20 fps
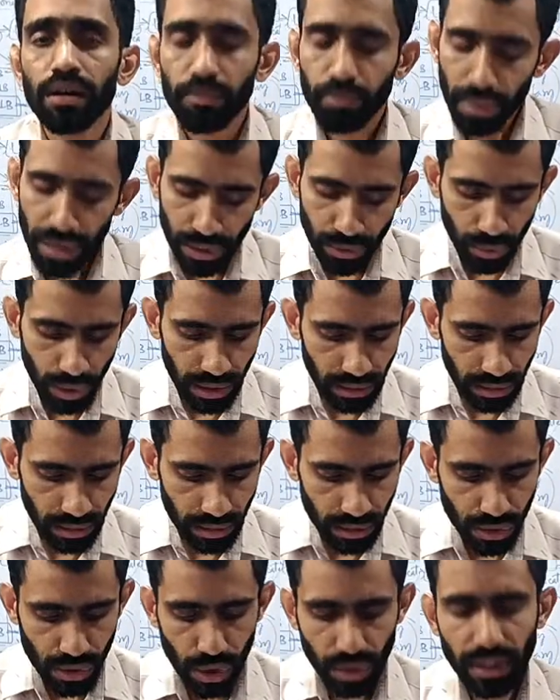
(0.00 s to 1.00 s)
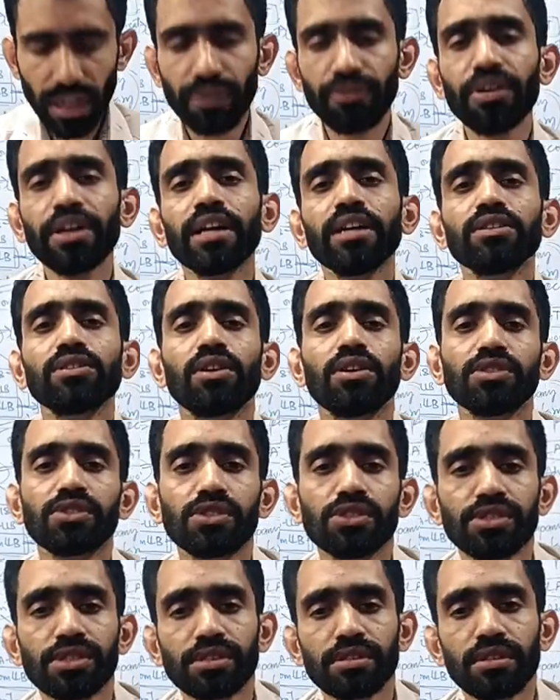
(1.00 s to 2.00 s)
but one, South African
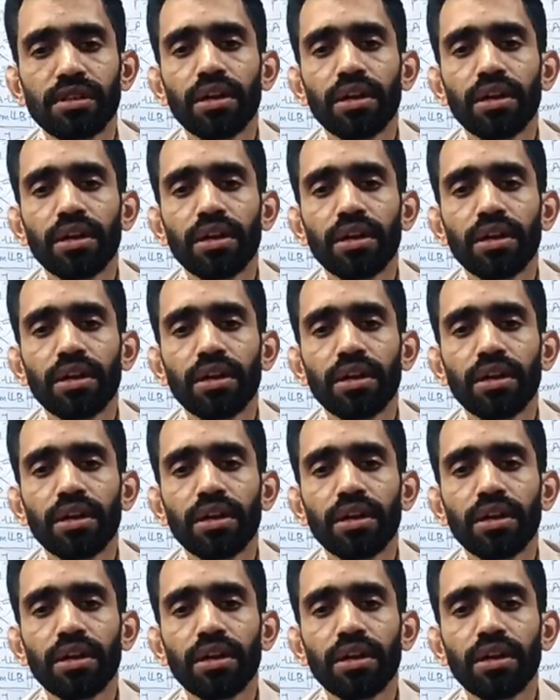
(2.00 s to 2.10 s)
Constitution.